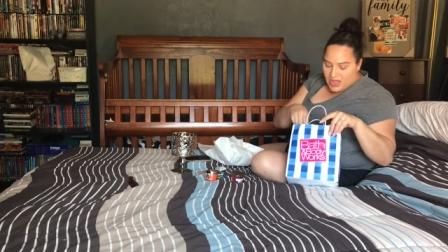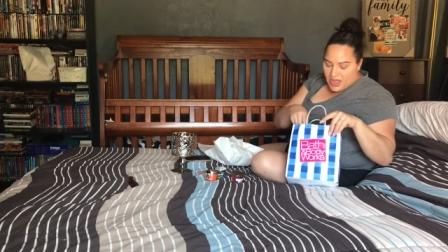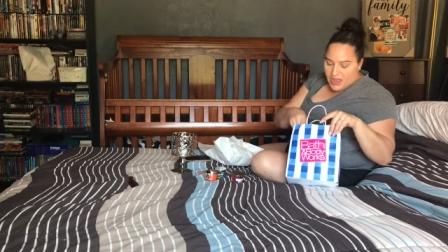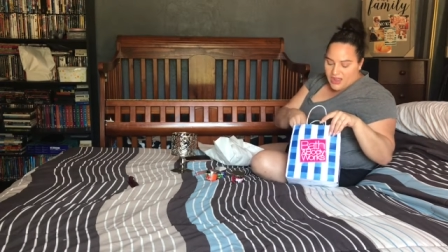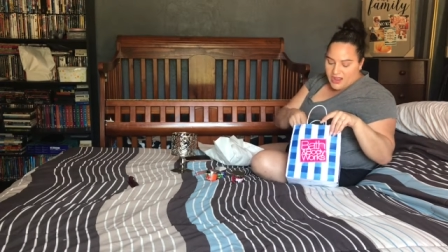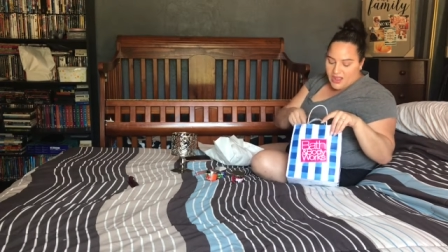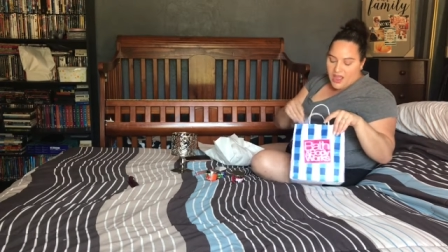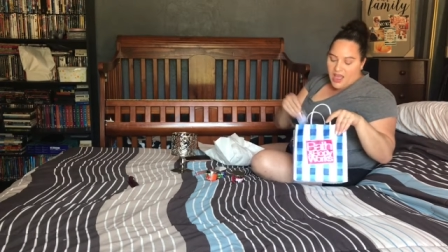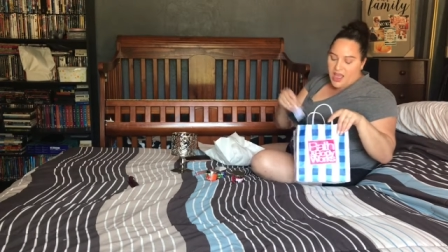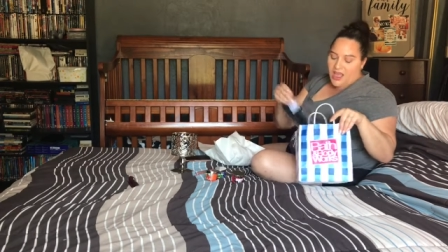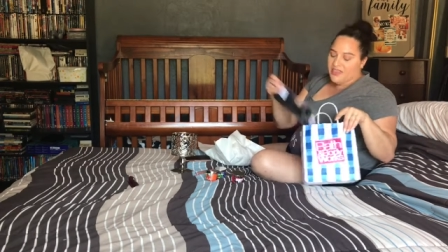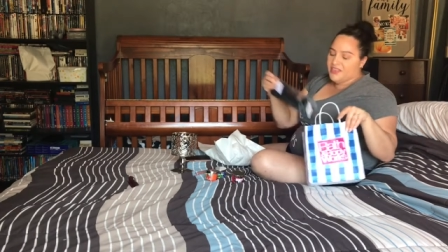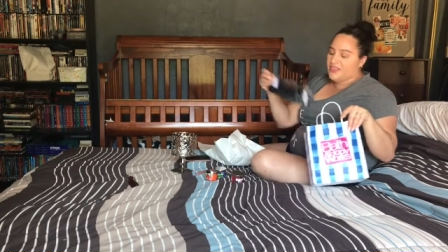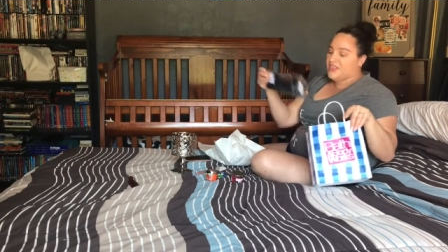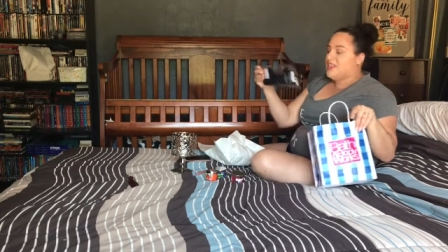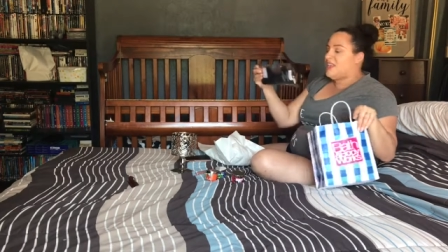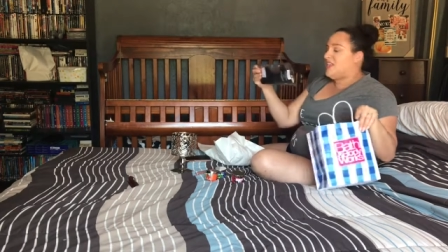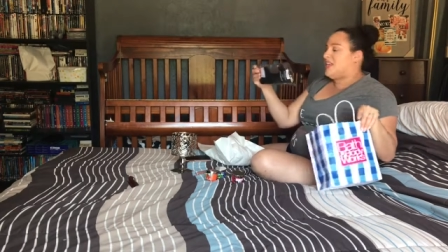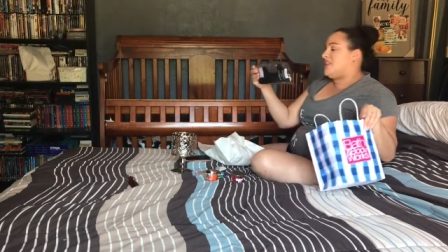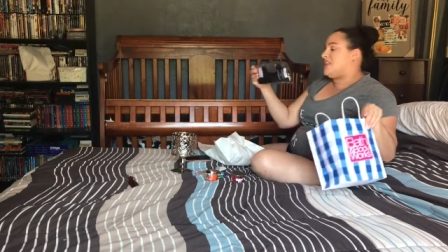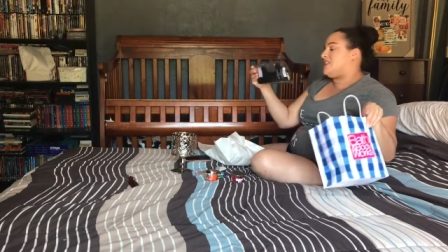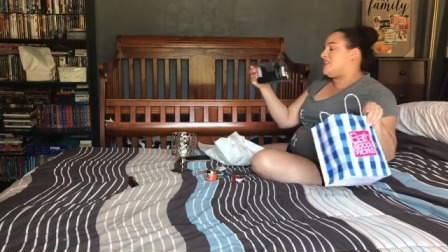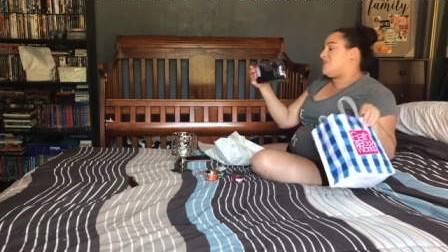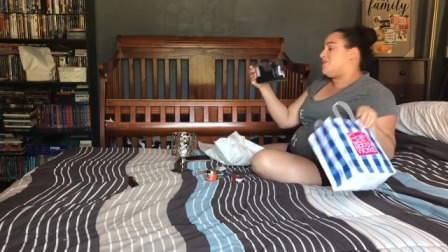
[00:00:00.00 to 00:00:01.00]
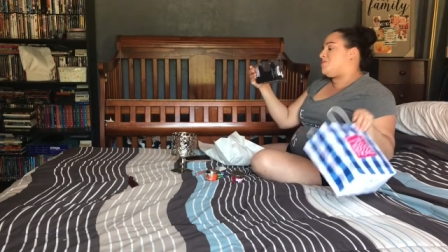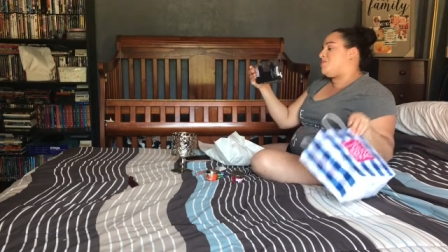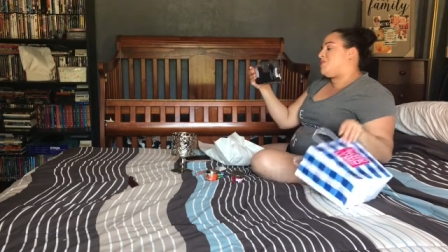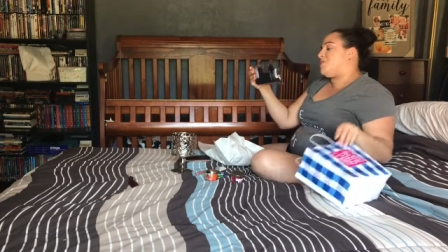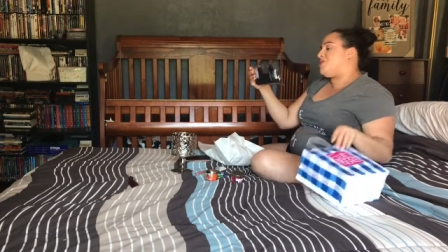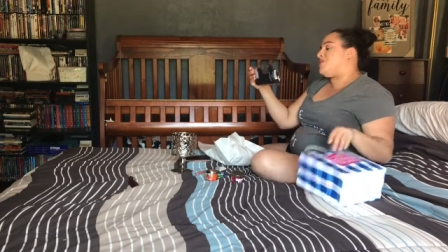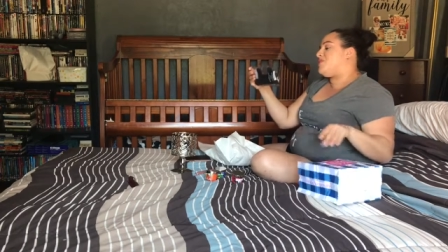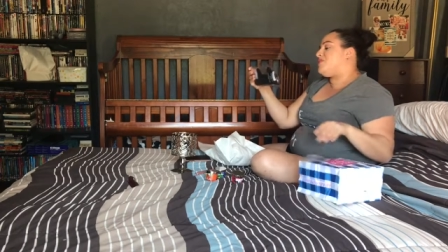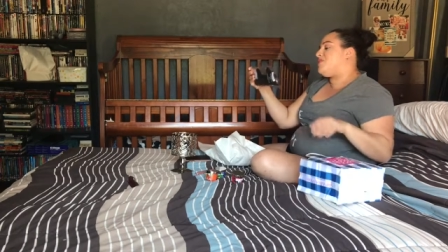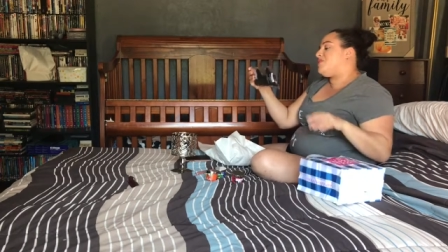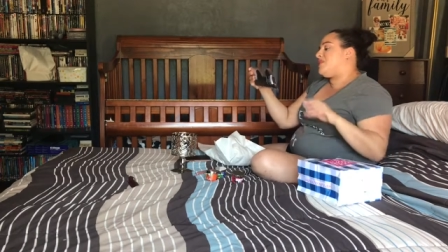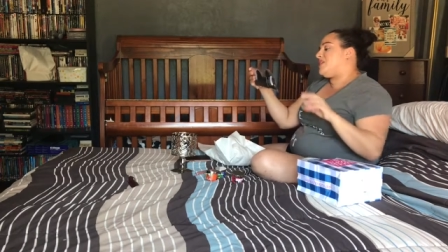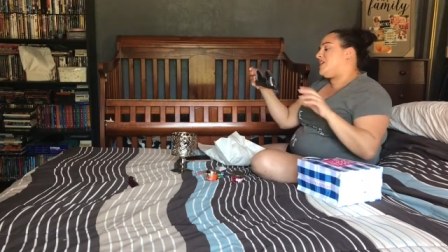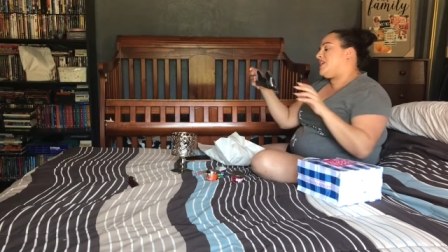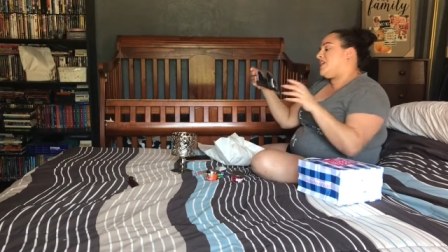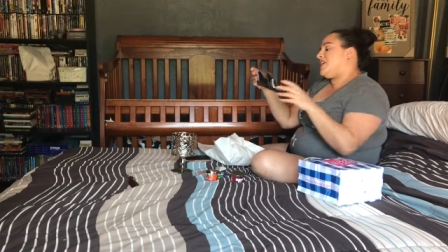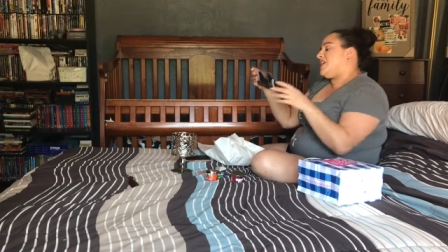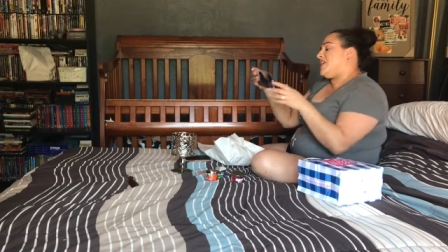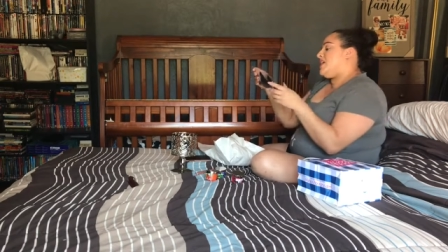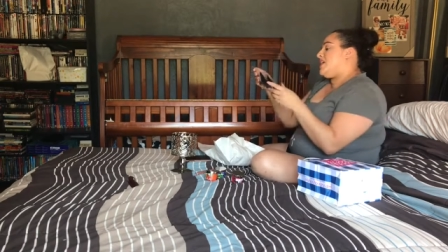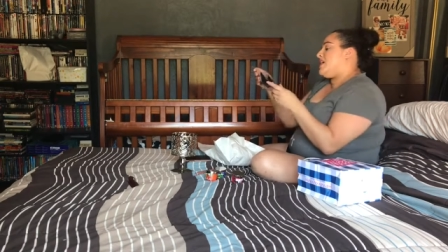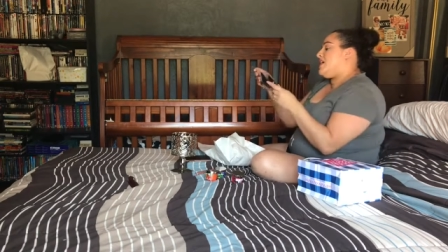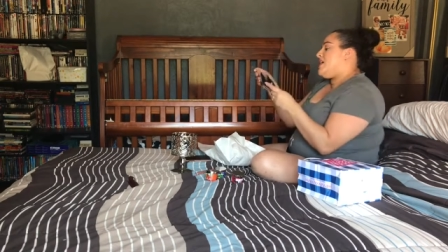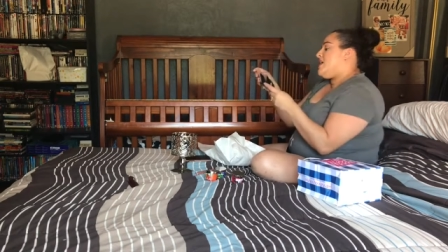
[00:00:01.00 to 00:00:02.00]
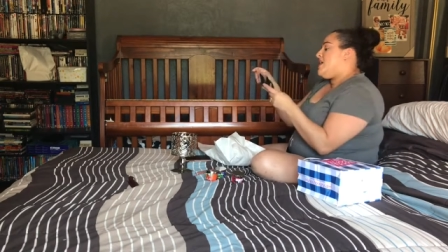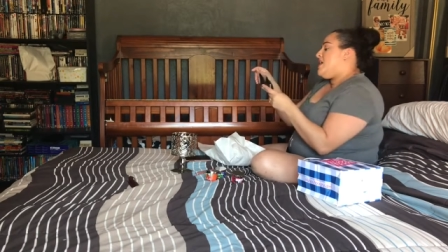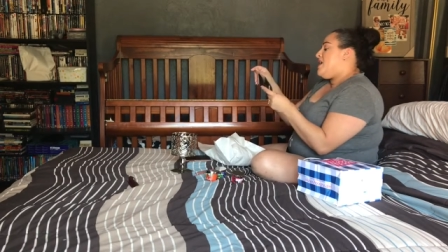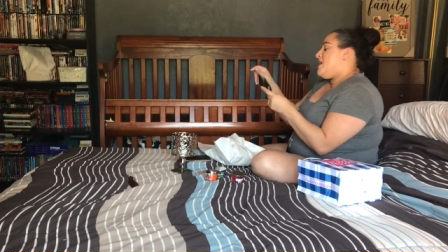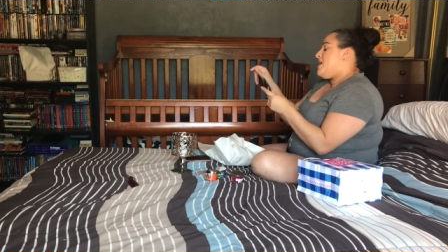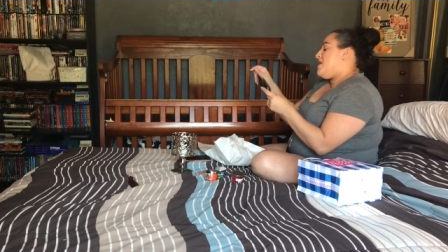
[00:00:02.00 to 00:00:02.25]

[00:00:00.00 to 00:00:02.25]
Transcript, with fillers: I got these beautifully